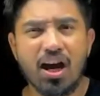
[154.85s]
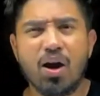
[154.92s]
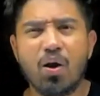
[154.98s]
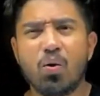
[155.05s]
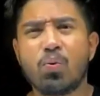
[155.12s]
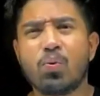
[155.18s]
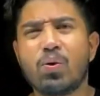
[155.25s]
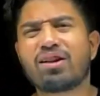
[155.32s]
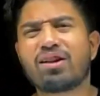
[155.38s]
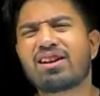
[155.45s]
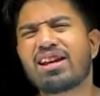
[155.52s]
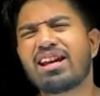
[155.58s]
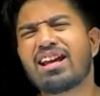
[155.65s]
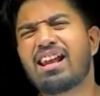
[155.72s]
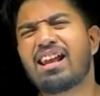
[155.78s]
a
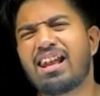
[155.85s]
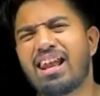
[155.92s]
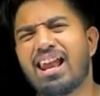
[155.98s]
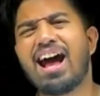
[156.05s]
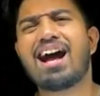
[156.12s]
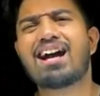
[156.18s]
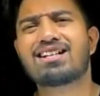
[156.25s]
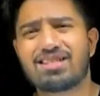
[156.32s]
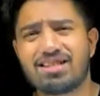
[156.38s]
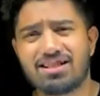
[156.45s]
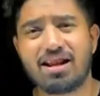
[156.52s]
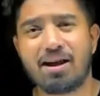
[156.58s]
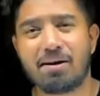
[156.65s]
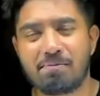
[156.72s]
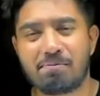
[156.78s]
very large
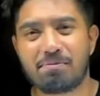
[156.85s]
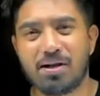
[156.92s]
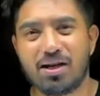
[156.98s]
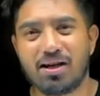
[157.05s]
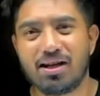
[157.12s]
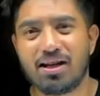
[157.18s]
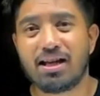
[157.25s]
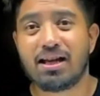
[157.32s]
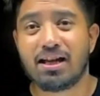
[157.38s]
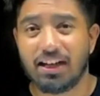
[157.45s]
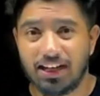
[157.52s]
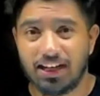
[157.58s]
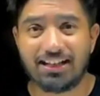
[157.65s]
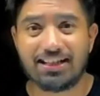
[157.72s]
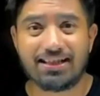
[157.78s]
number
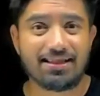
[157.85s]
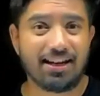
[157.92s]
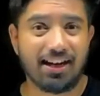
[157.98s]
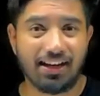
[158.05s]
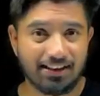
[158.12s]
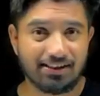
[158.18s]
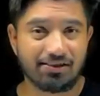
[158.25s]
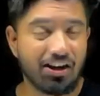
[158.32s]
in size.